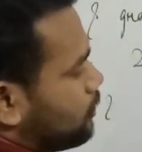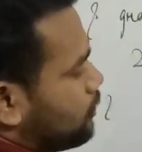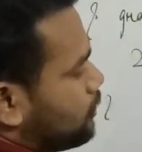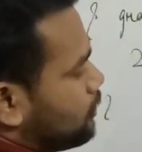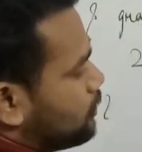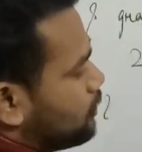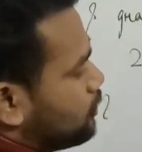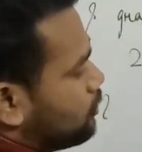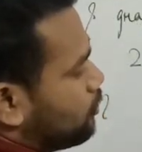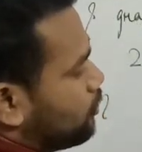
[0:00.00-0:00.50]

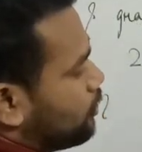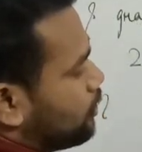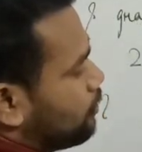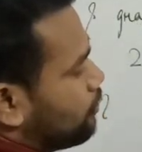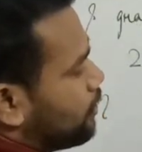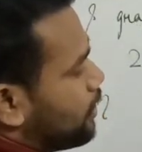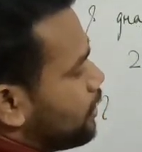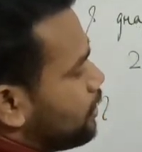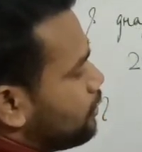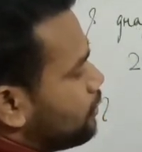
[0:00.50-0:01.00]
This is your
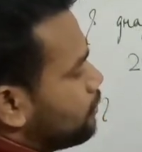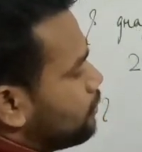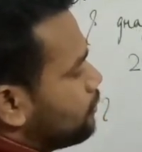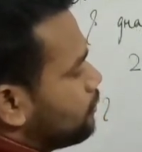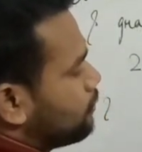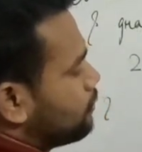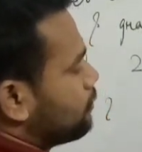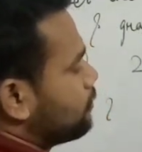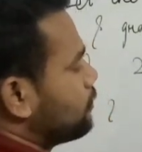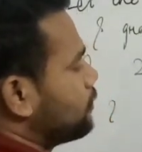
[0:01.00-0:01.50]
required
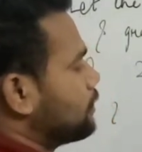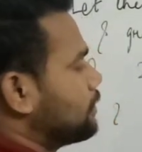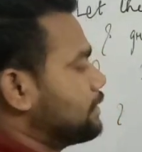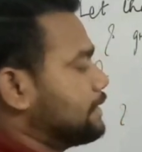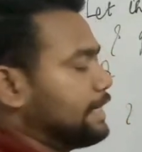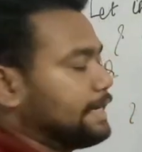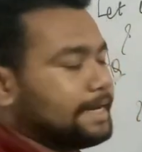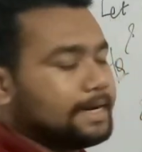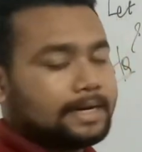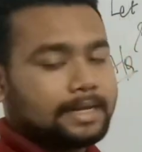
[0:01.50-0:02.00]

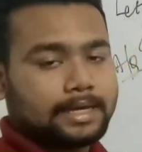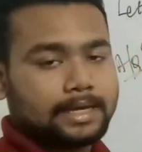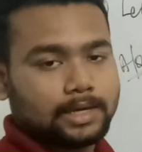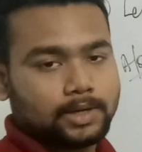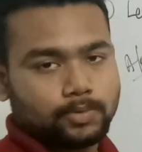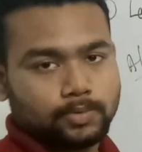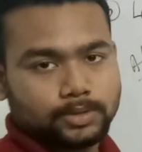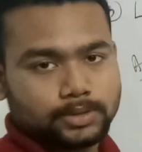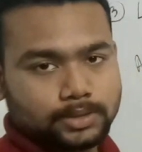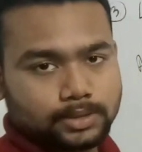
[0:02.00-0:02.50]
second
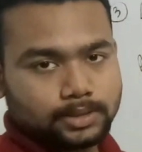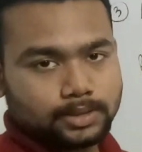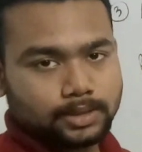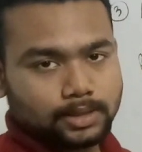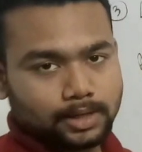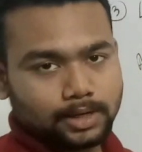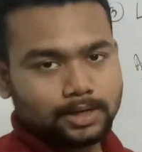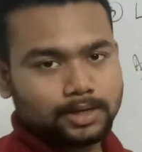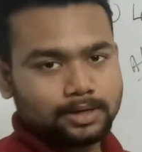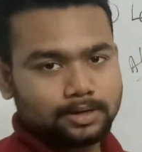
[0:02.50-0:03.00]
equation.
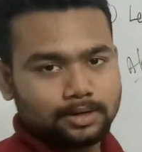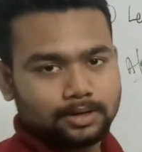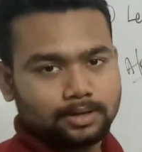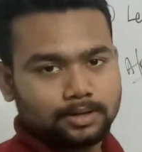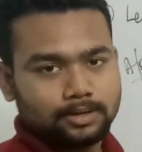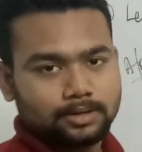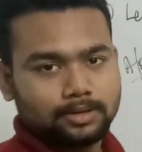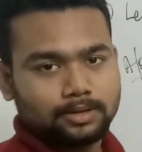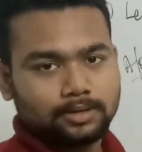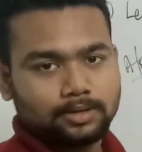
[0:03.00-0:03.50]
Got it?
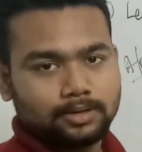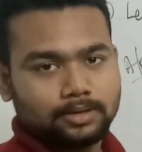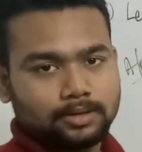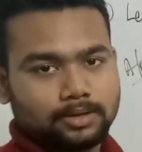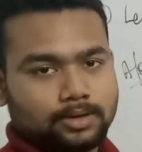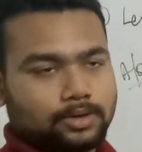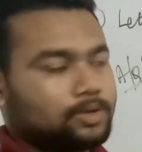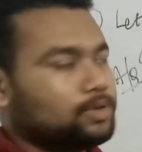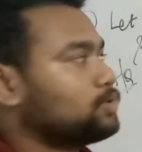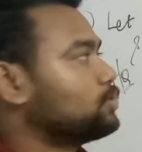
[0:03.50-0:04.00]

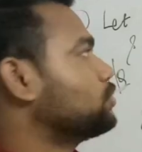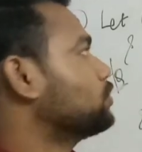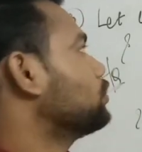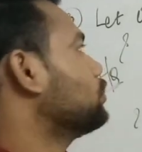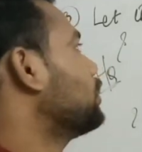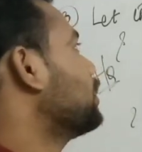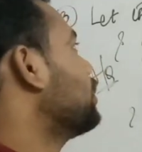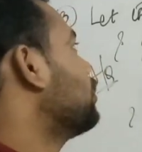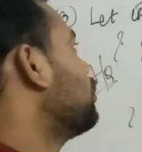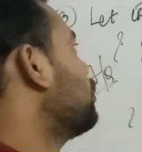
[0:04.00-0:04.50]

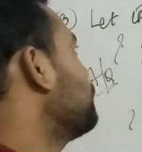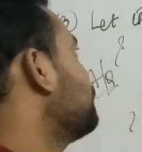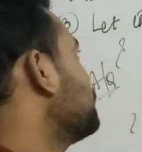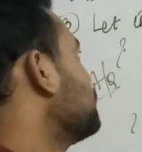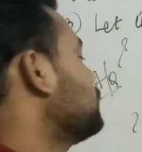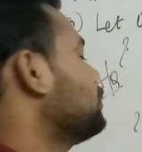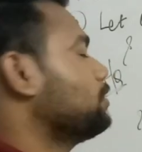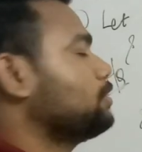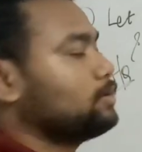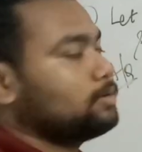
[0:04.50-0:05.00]
So I
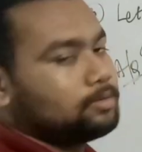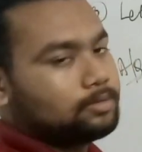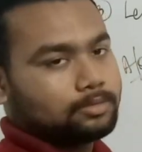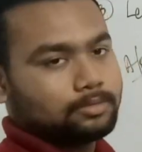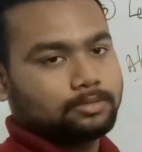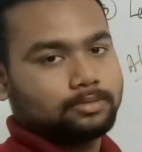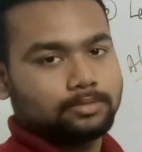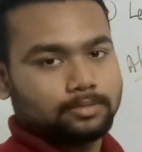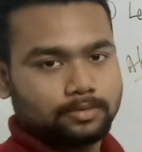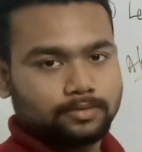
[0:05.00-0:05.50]
hope
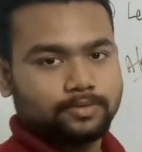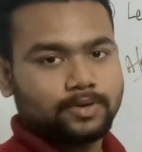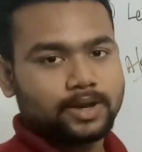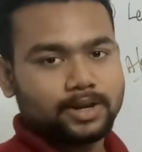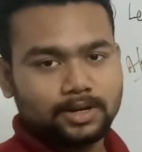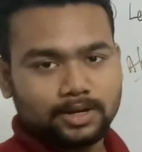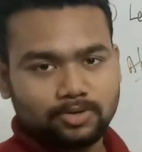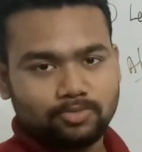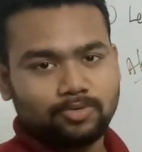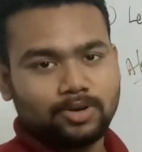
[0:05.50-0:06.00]
you
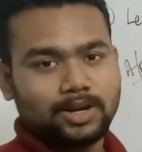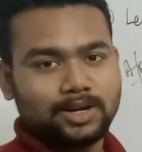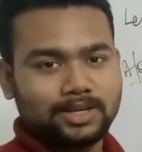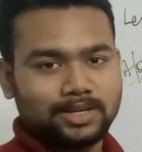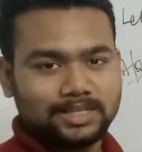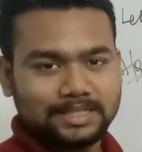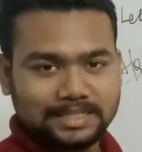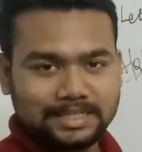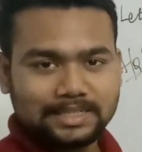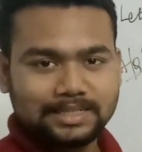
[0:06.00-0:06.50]
find it
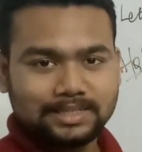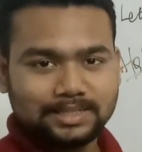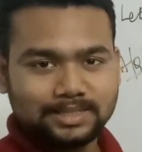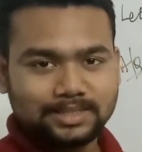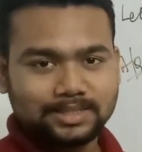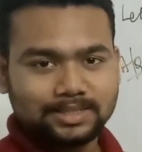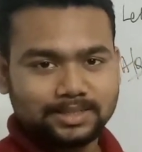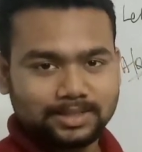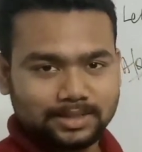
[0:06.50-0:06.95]
really easy.